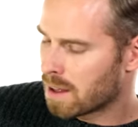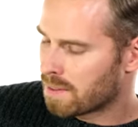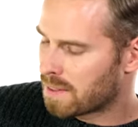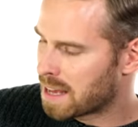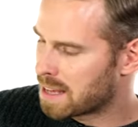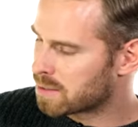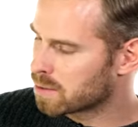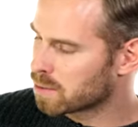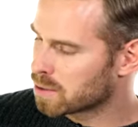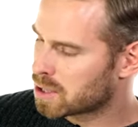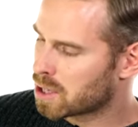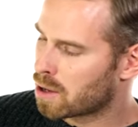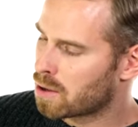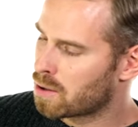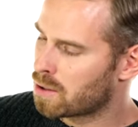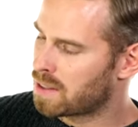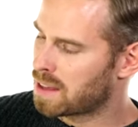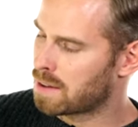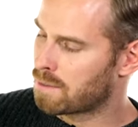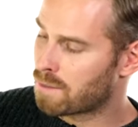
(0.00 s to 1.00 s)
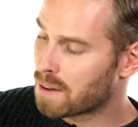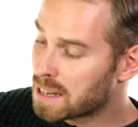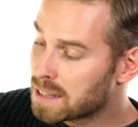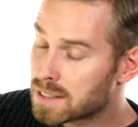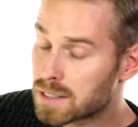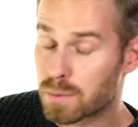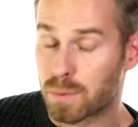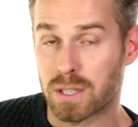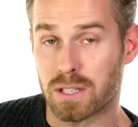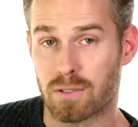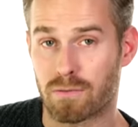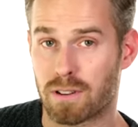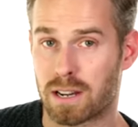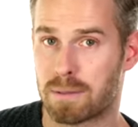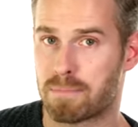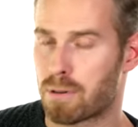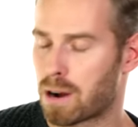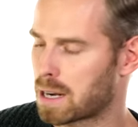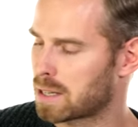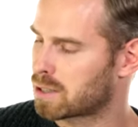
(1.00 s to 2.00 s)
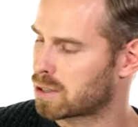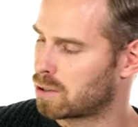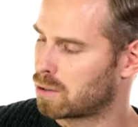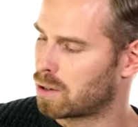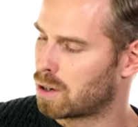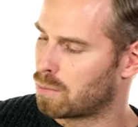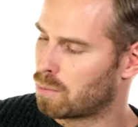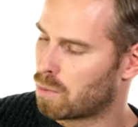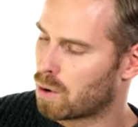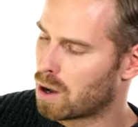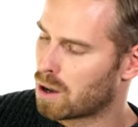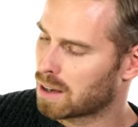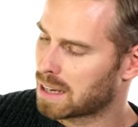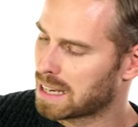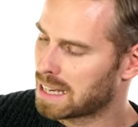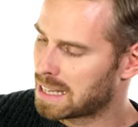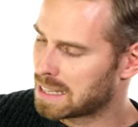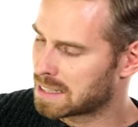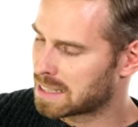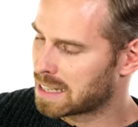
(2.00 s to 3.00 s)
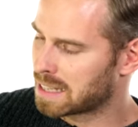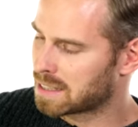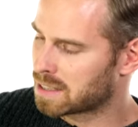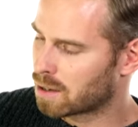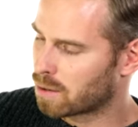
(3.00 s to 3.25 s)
There's also the vents, which are really practical and work easily.